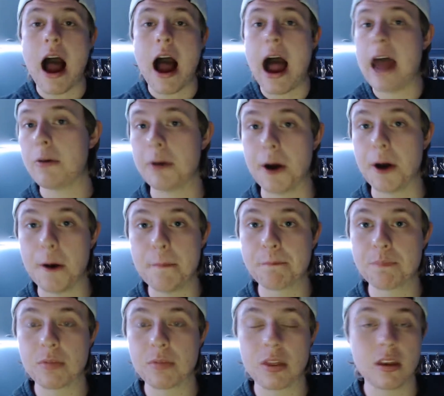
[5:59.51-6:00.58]
I don't know.
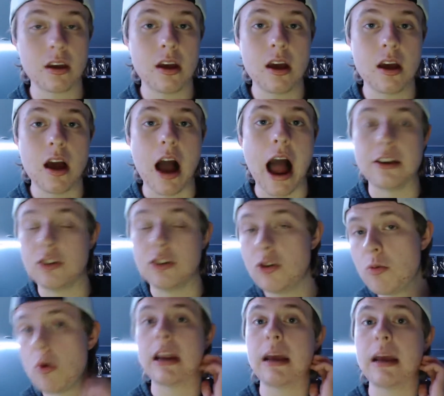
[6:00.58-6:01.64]
I do
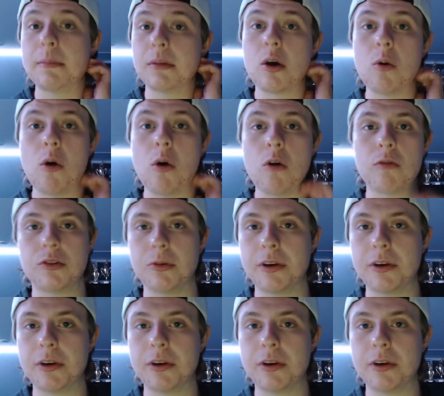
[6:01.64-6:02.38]
want him to go over to a